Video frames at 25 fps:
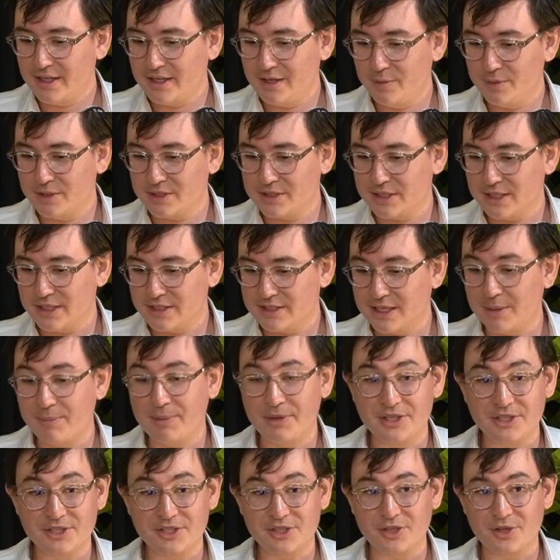was a
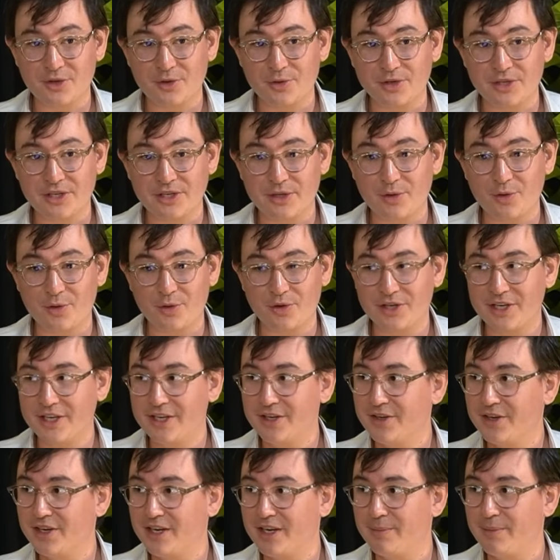deputy security
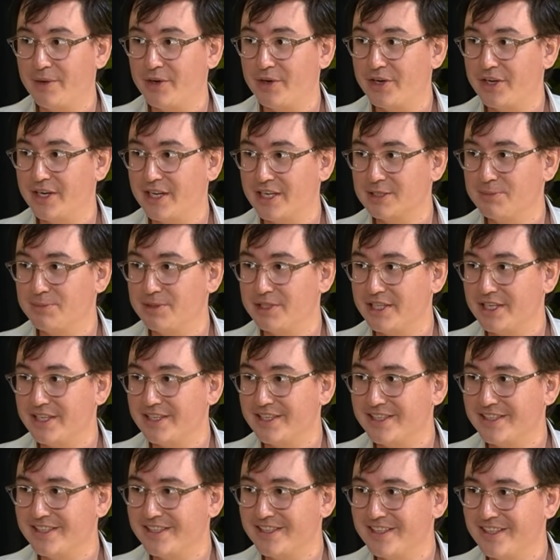coordinator at American
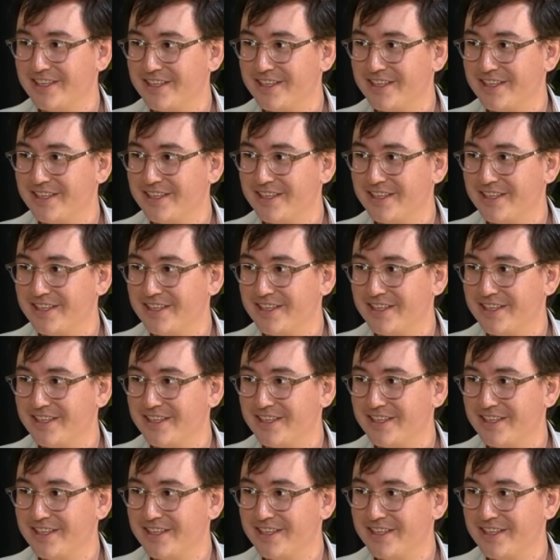Expediting.